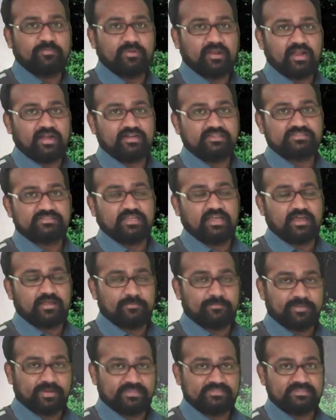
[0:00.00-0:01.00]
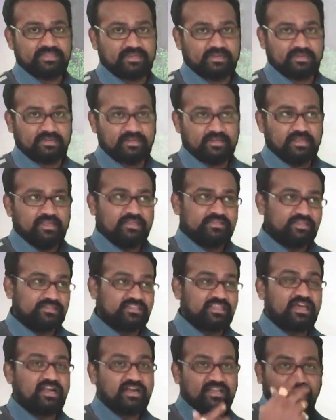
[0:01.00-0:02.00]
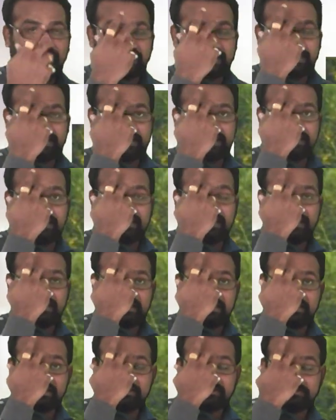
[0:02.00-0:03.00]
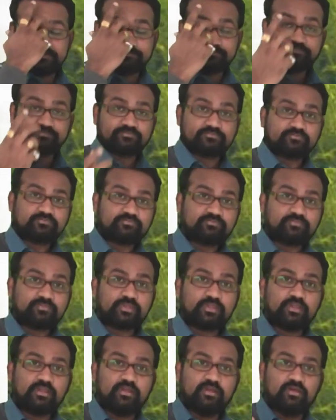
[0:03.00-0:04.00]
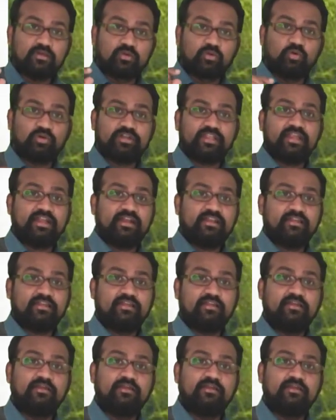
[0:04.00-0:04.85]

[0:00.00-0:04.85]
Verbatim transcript: of plants are present. The third category is rooted